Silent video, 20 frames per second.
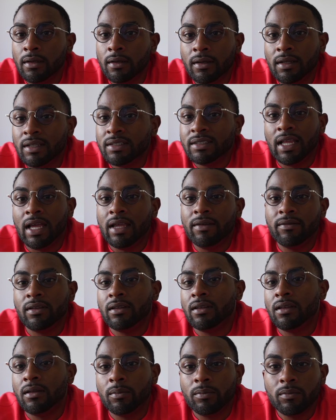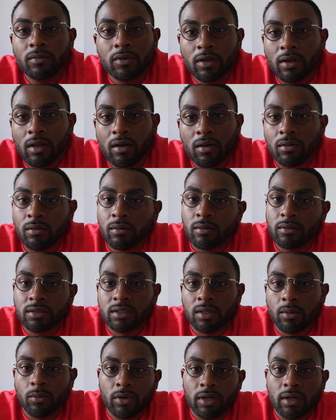It's not even a, uh, you know
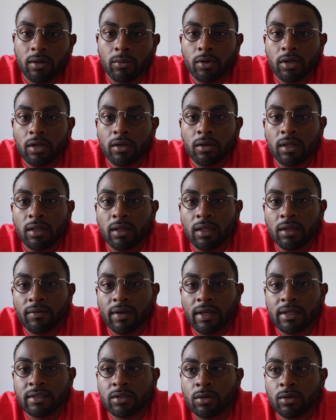somewhere where you could live at.